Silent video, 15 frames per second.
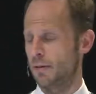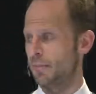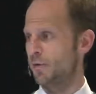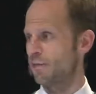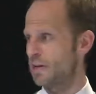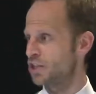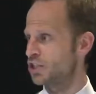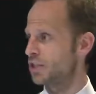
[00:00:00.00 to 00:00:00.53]

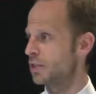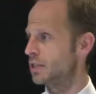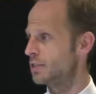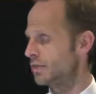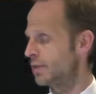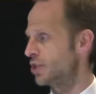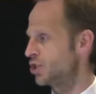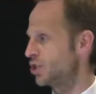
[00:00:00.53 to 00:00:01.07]
prevention
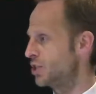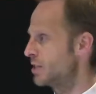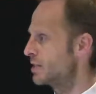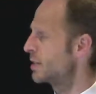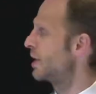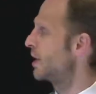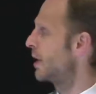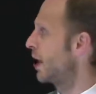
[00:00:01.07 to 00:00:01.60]
interventions
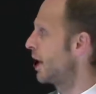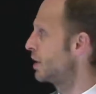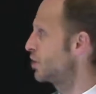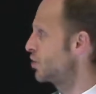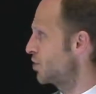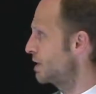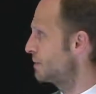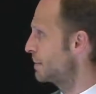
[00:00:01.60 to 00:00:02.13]
and
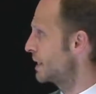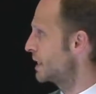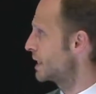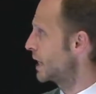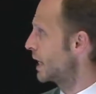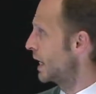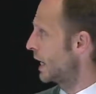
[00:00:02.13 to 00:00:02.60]
treatment